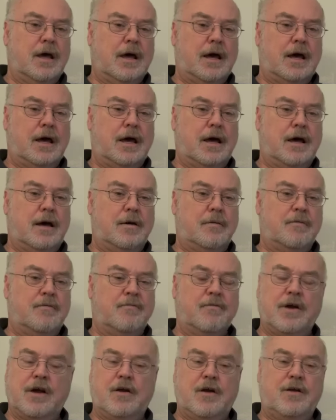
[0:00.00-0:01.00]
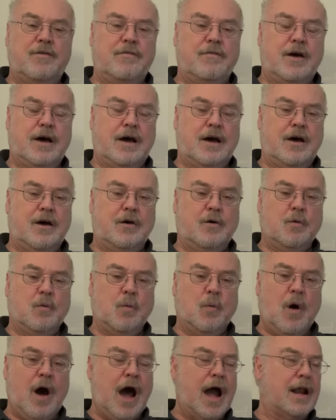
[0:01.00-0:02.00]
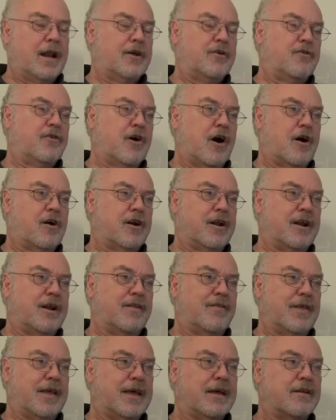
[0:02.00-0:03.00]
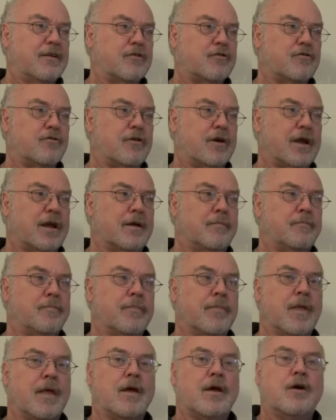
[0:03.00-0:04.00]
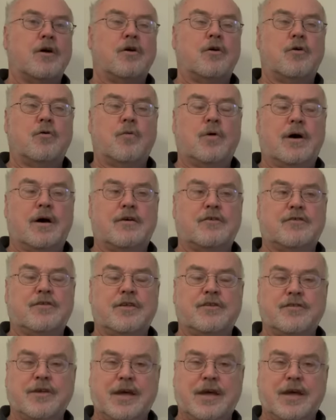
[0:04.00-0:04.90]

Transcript: uh, very uh, highly regarded in the industry, who was the